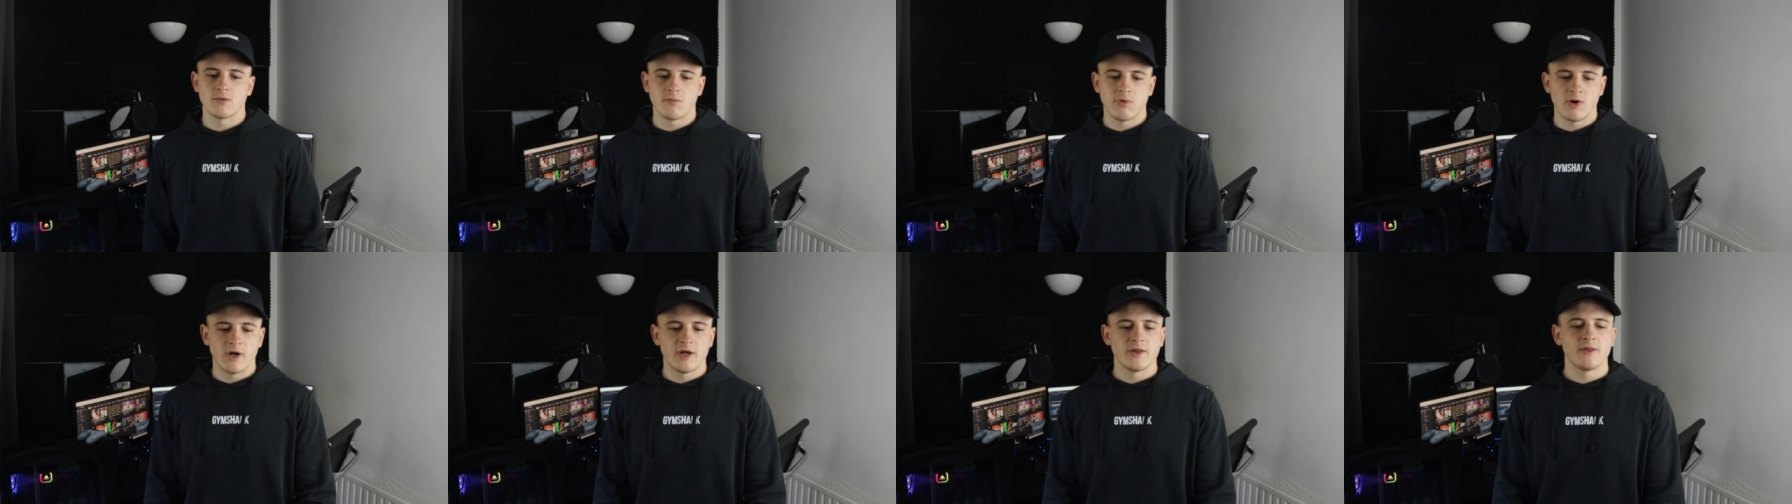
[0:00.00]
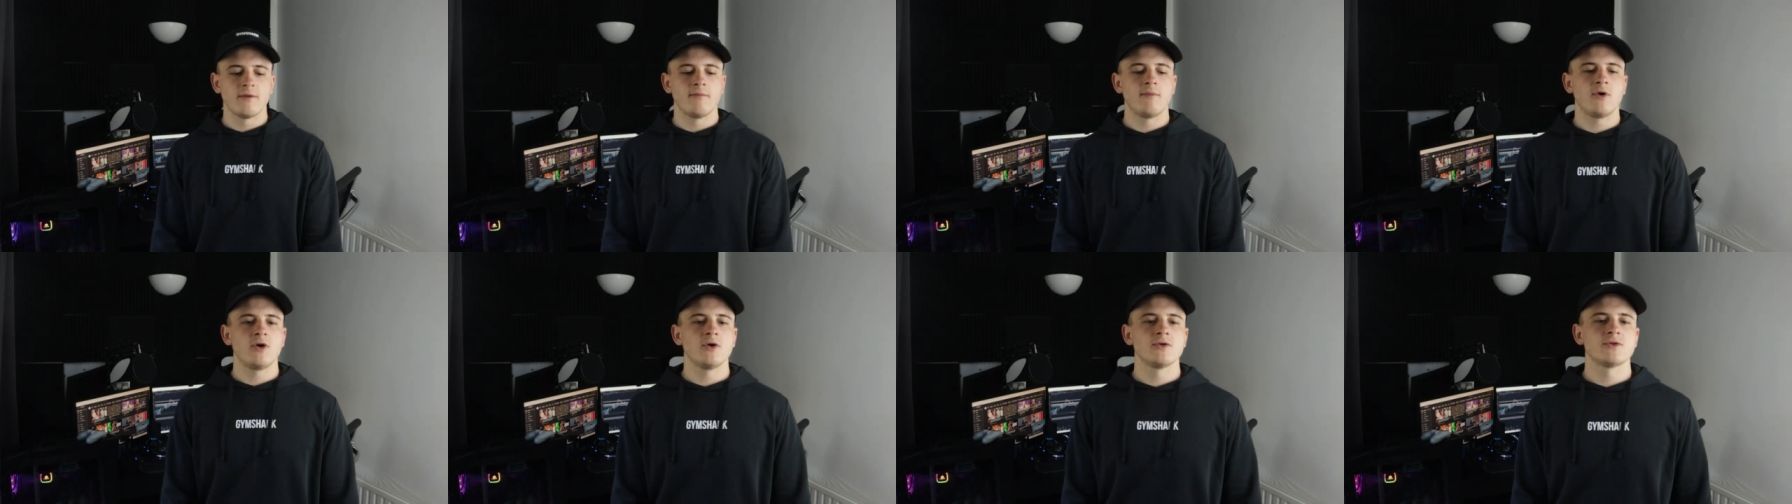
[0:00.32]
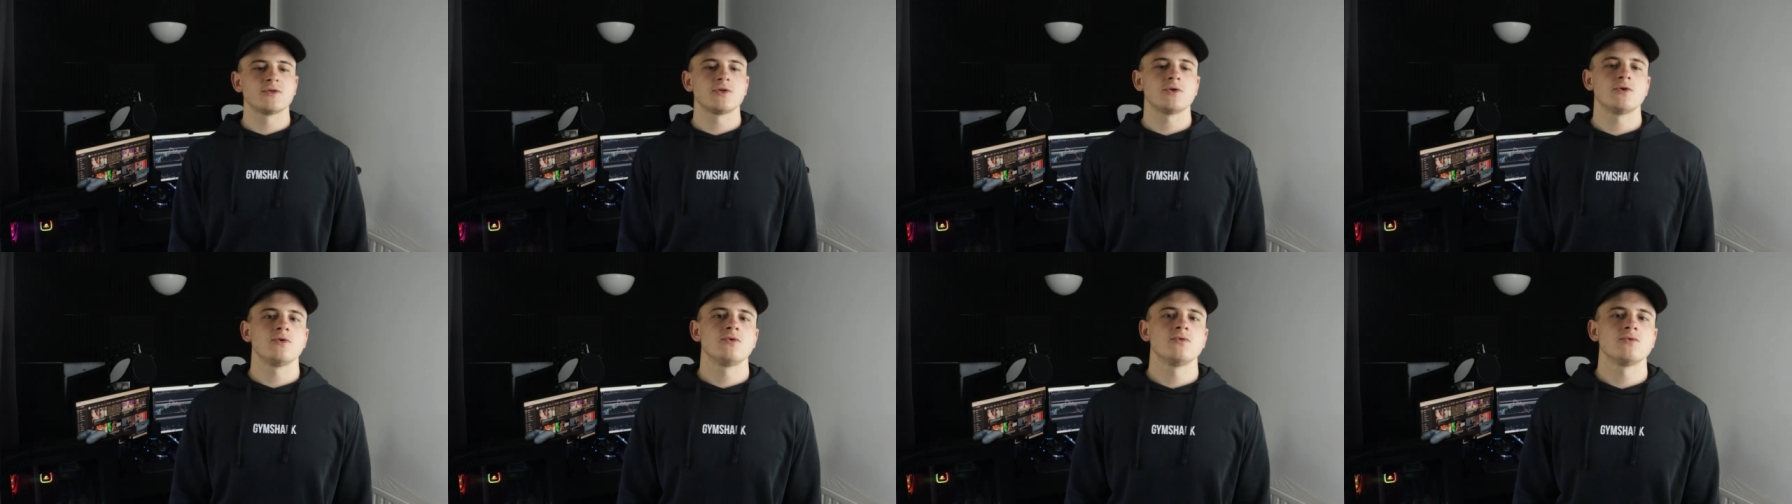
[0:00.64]
supply and
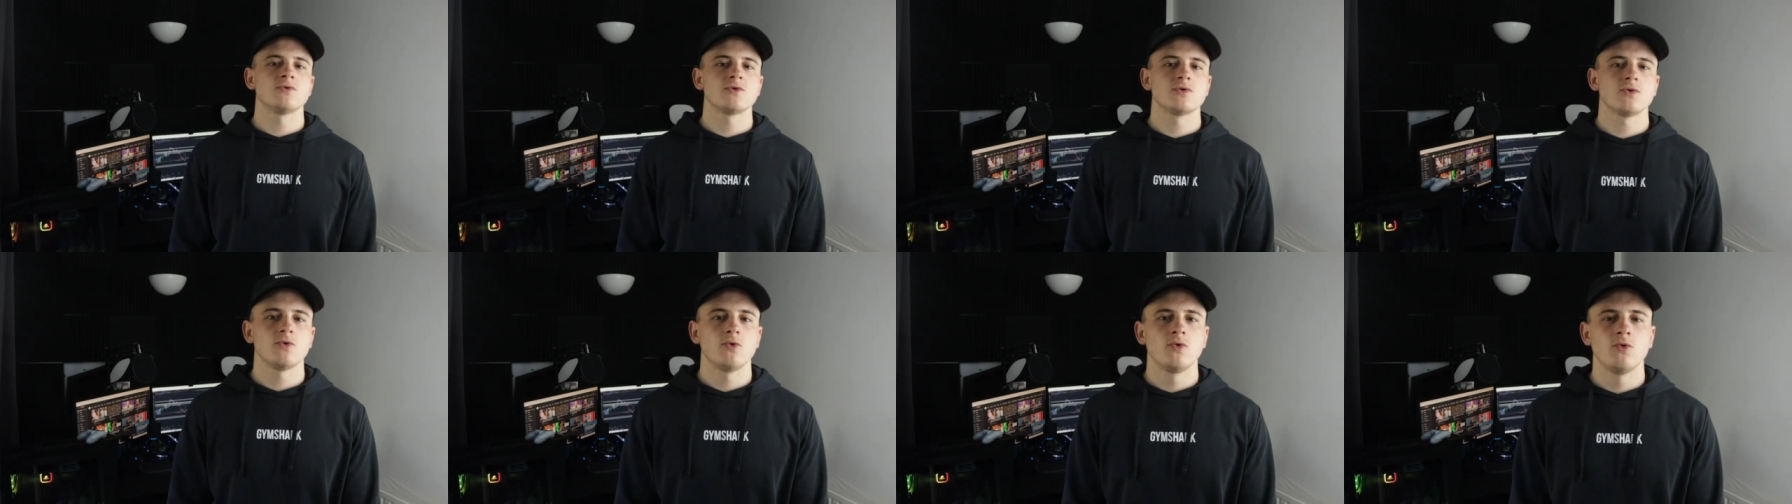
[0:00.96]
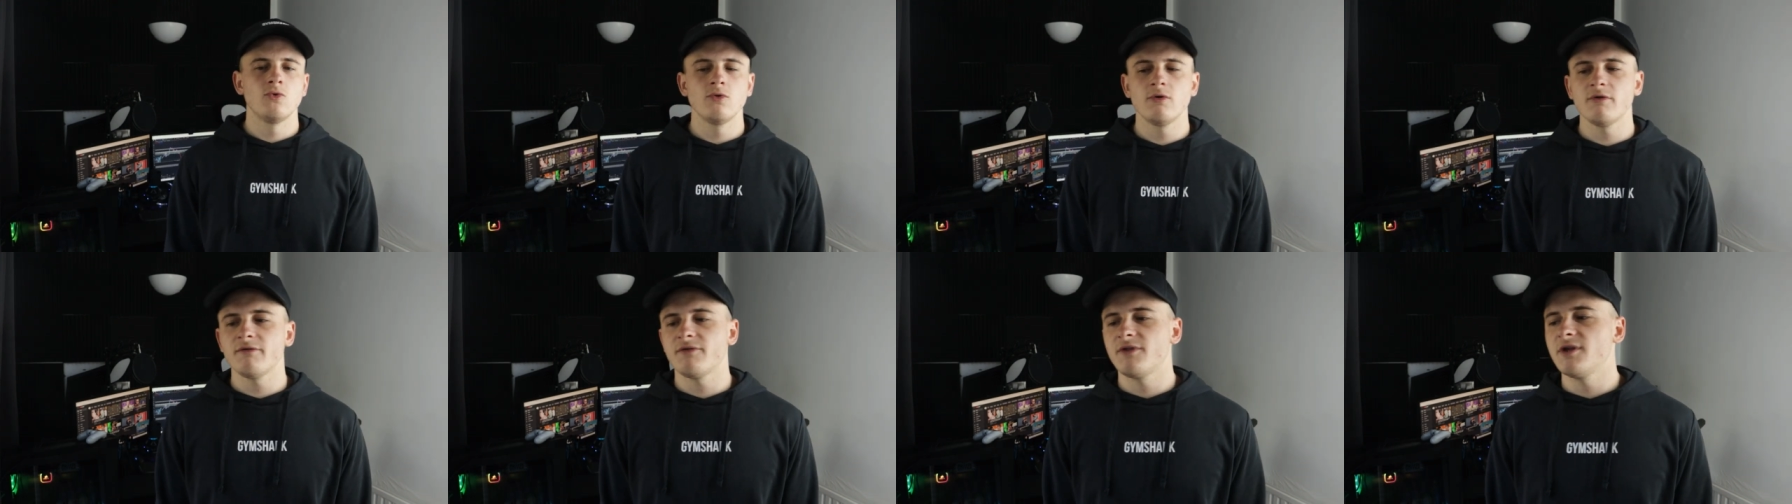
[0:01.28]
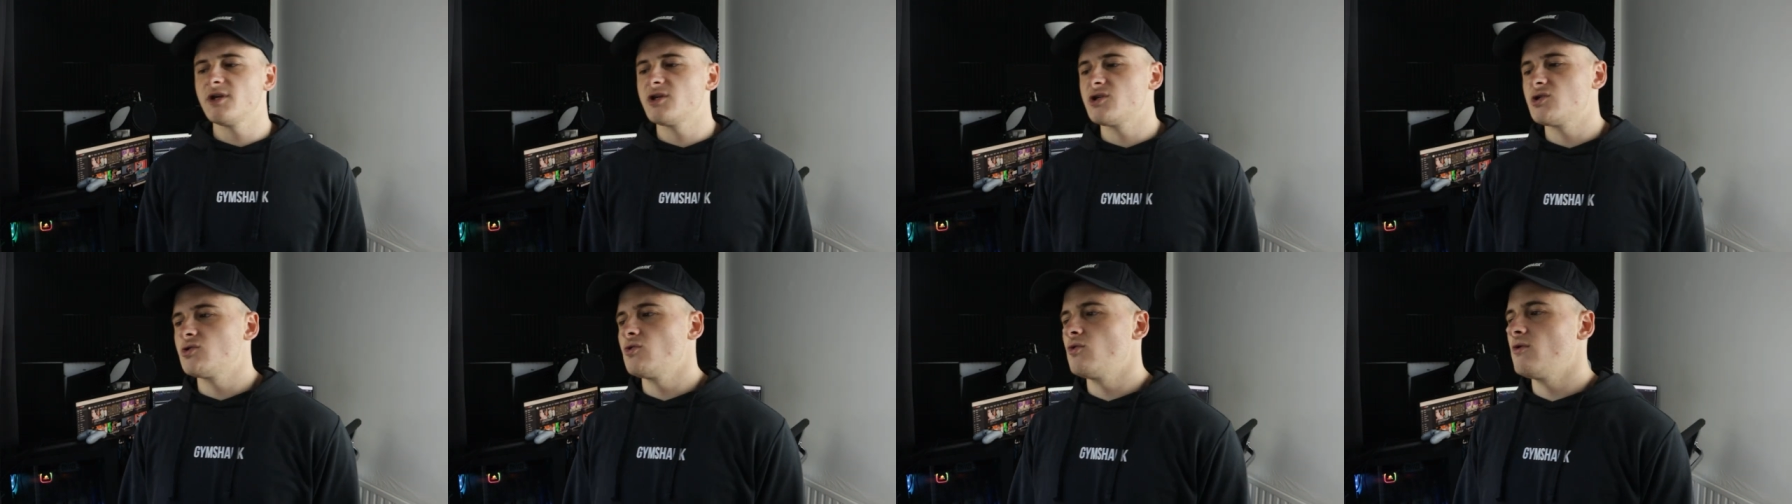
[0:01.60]
demand zones, all of
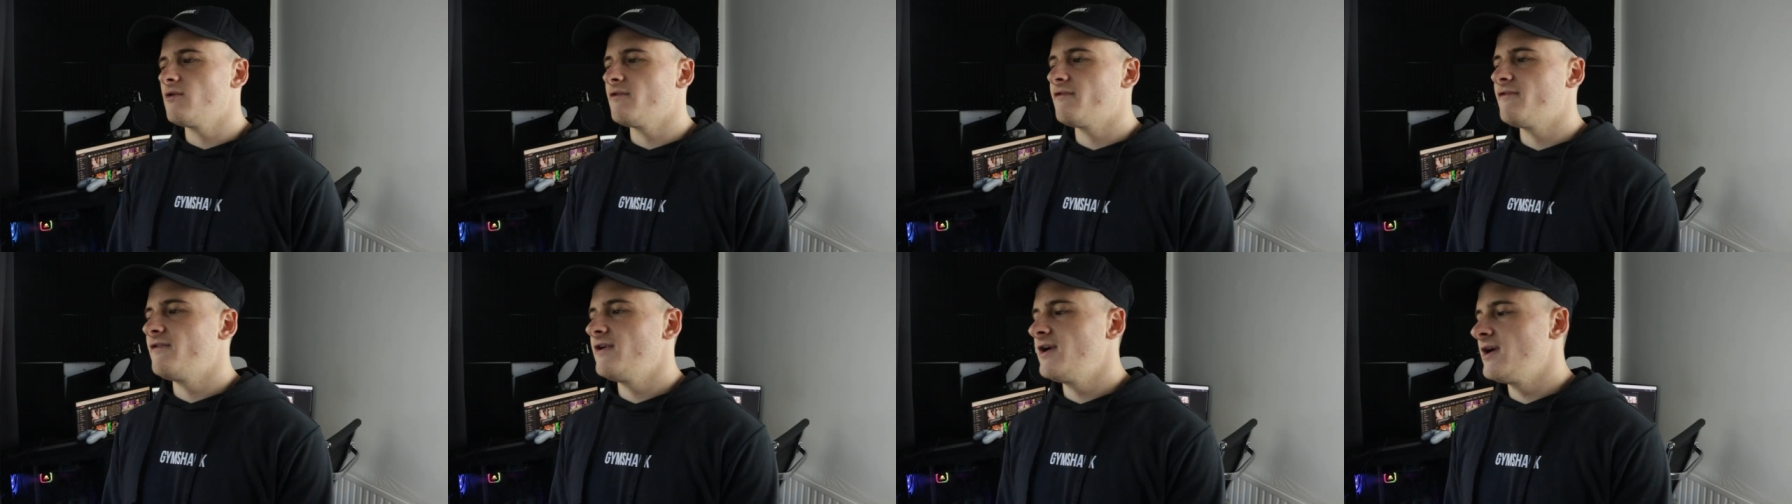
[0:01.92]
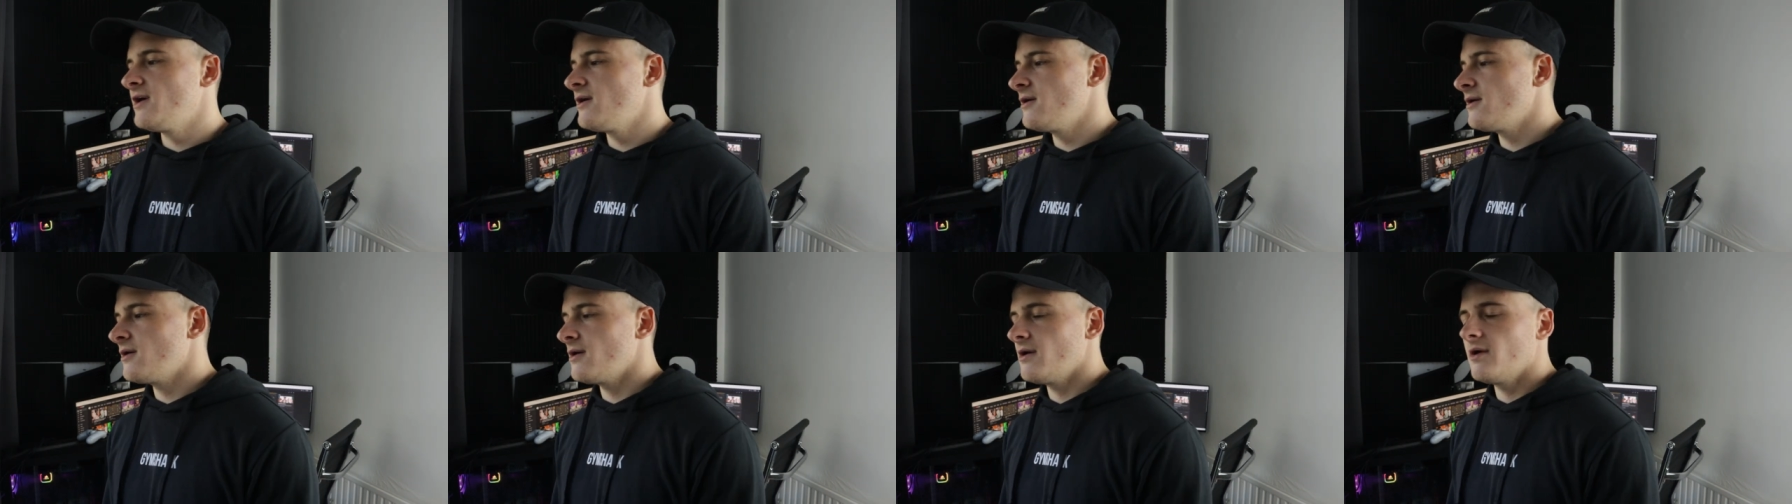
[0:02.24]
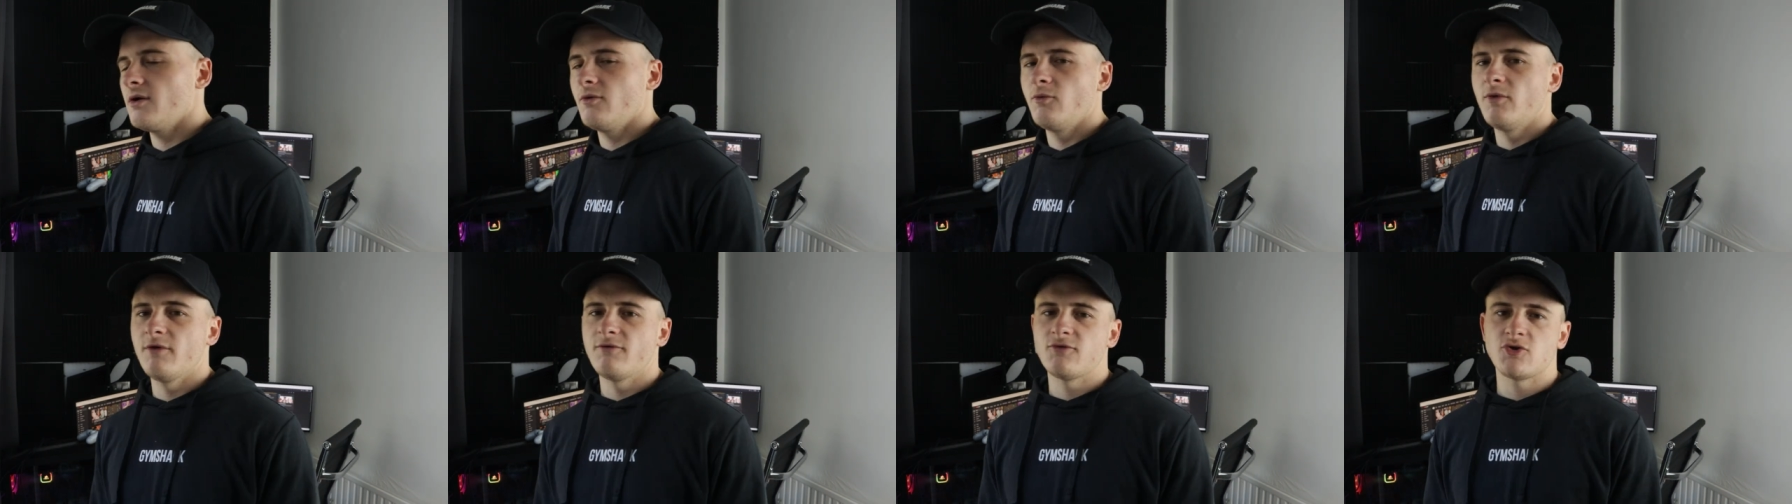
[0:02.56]
this sort of thing
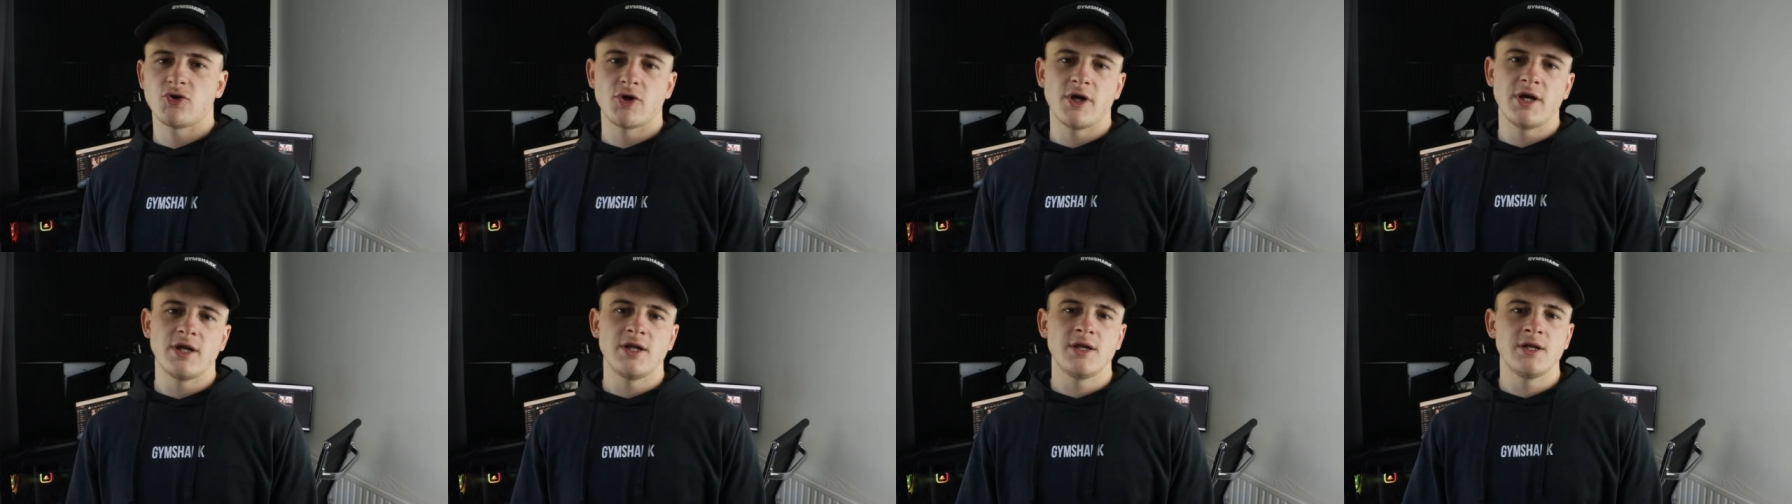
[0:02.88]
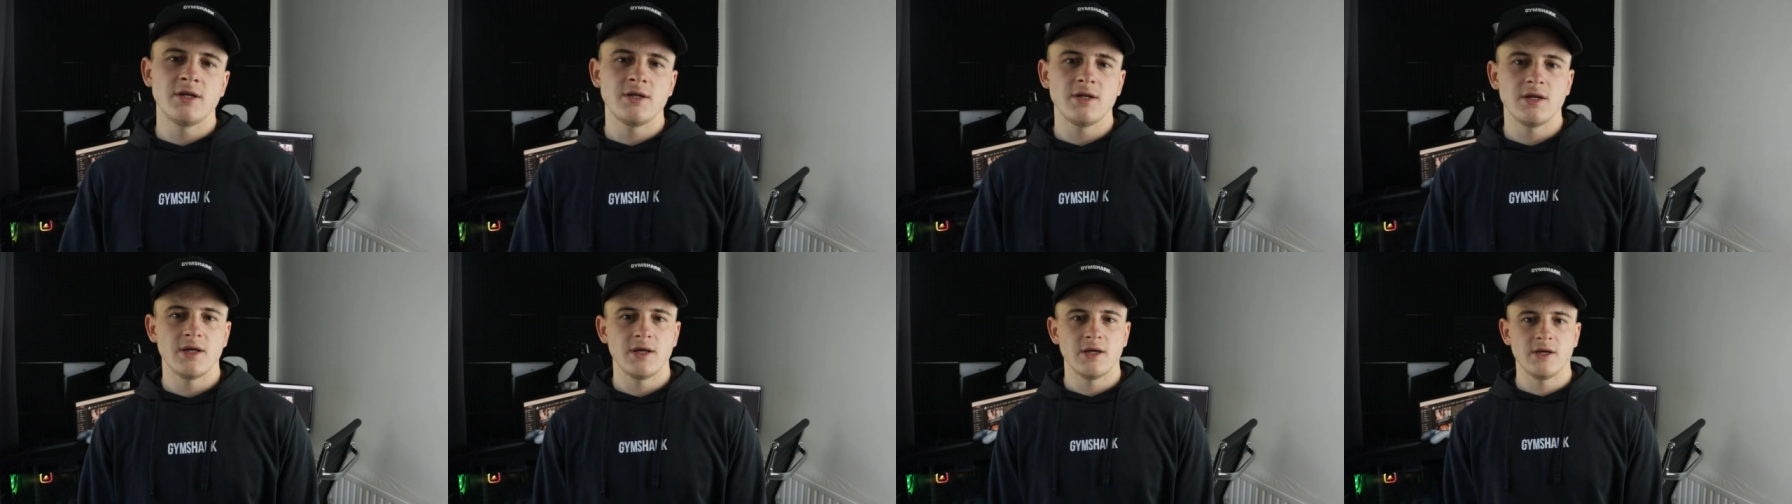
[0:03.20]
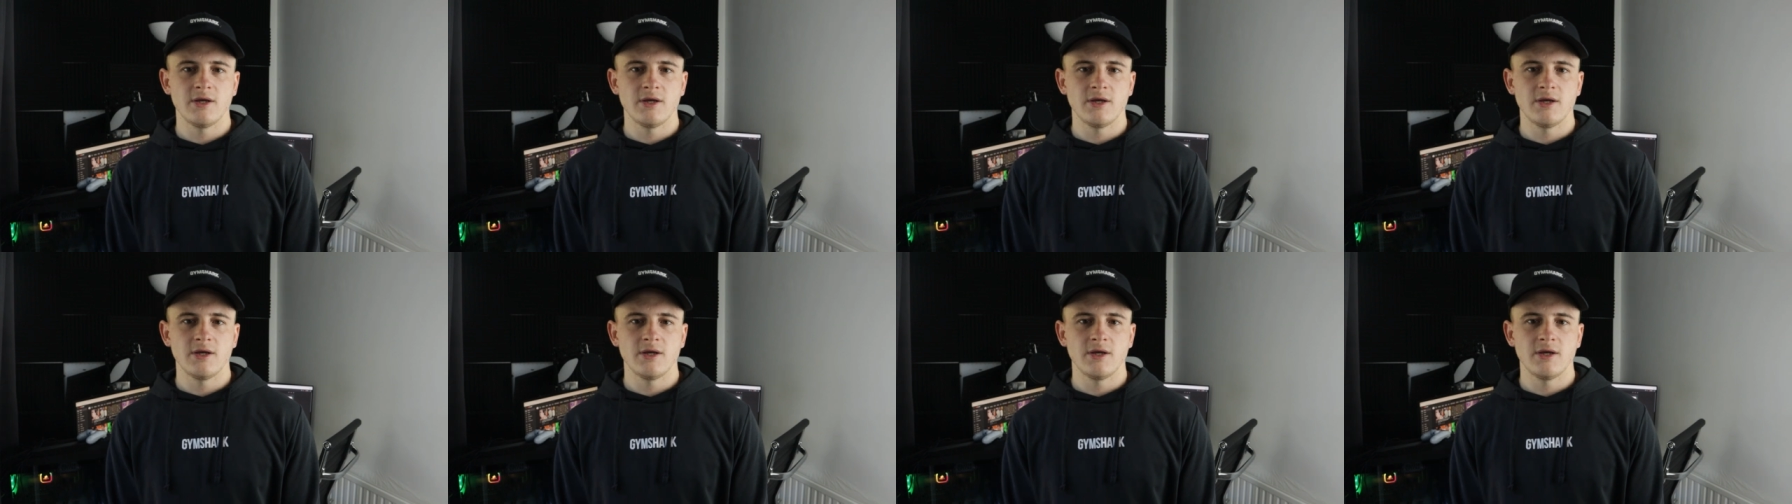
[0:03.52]
with trading.